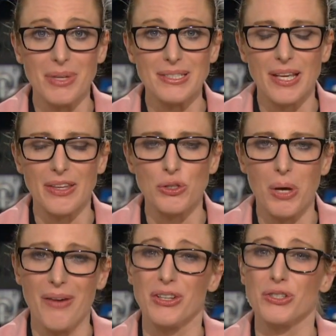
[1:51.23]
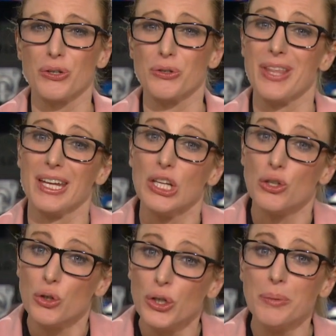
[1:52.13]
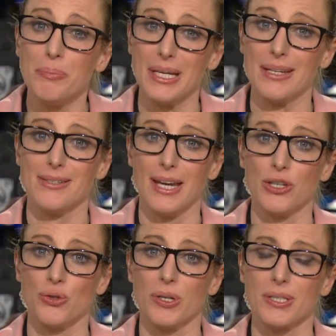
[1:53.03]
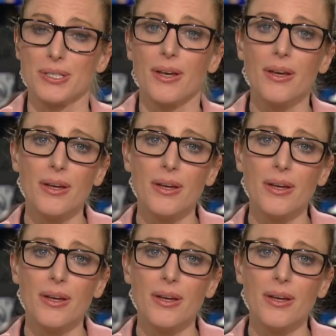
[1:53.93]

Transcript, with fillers: They say they do have concerns that he could be dangerous.